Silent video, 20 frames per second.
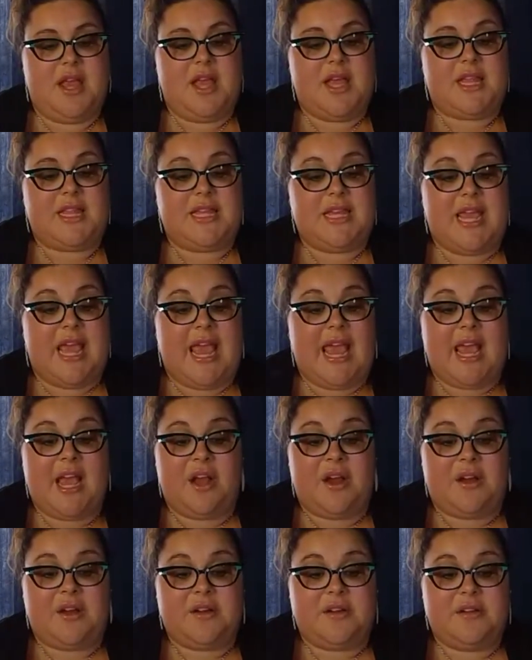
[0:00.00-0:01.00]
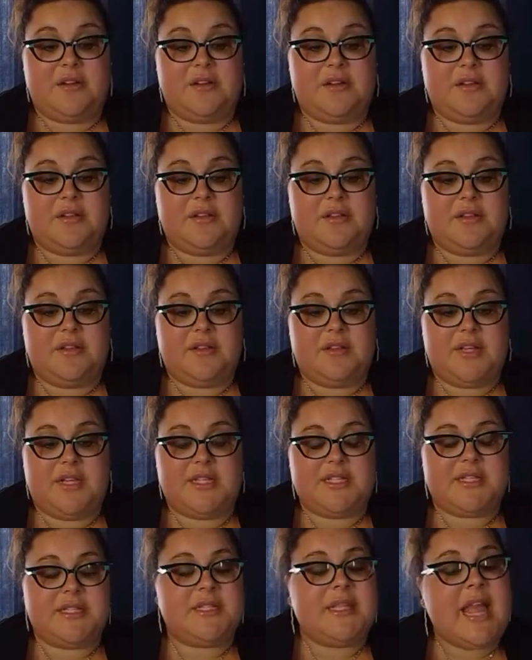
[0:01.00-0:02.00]
The air
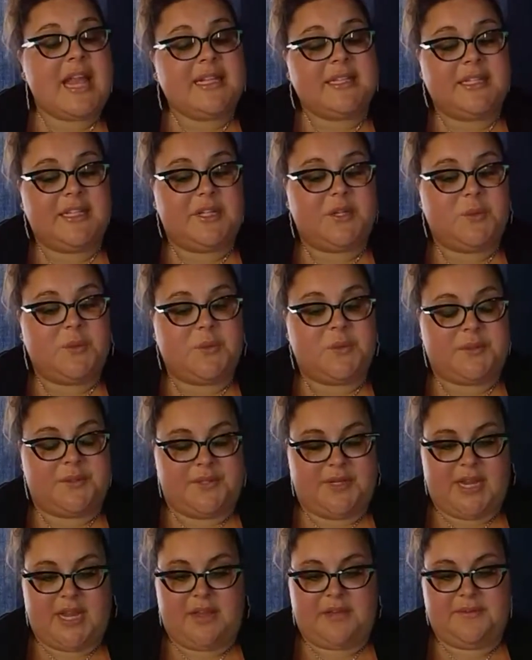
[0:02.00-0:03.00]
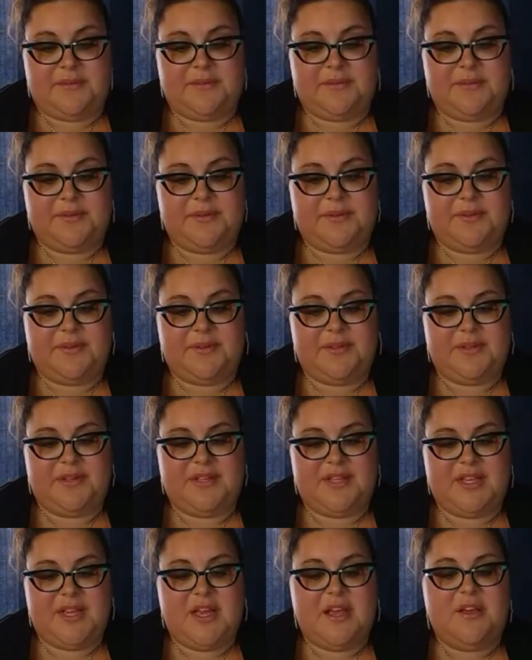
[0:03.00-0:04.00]
is slightly cooler now,
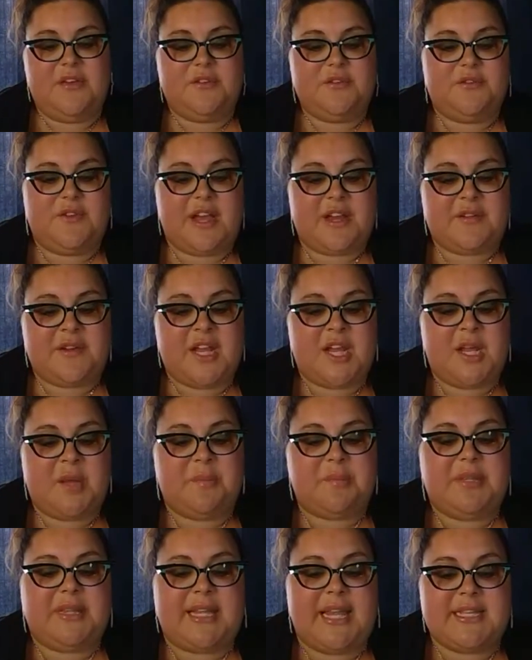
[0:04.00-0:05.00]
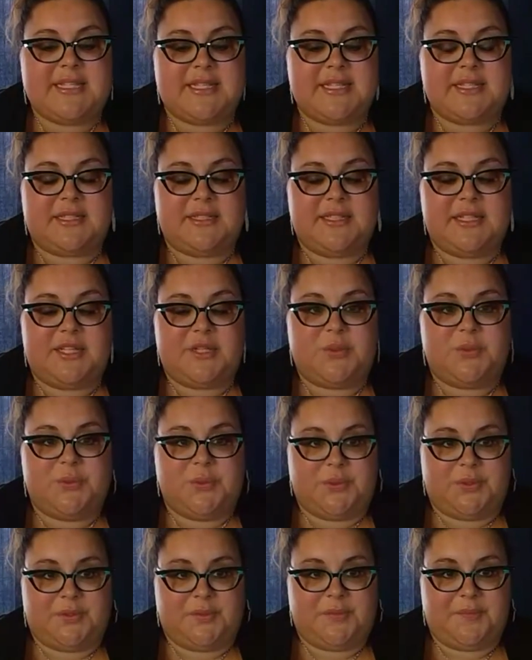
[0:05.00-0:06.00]
very pleasantly
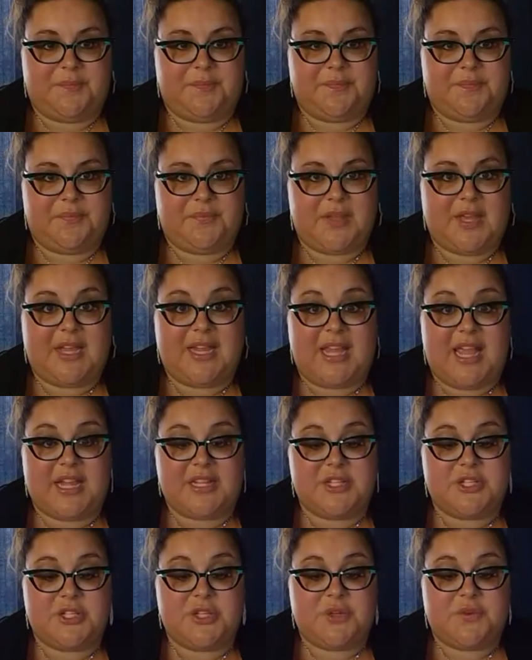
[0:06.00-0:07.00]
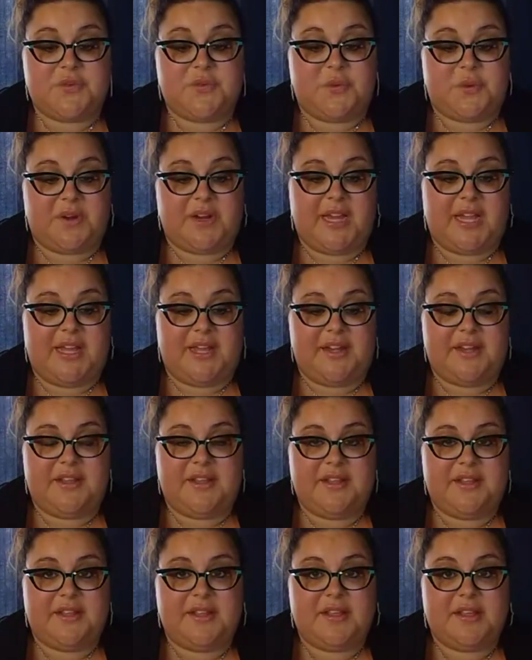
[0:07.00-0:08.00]
cool against your forehead
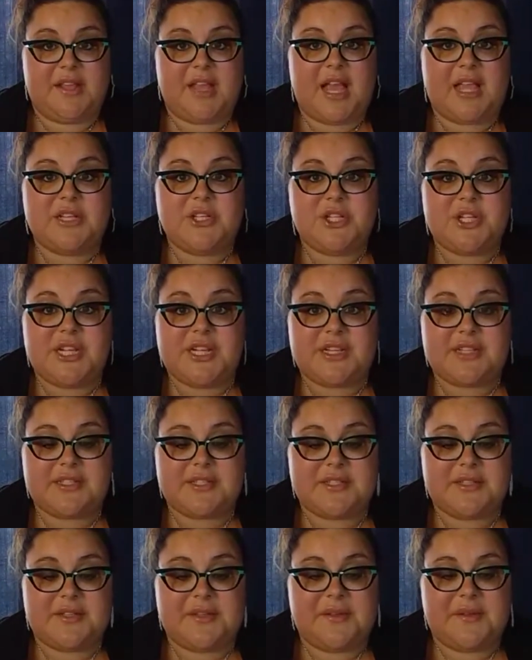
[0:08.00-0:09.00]
and cheeks.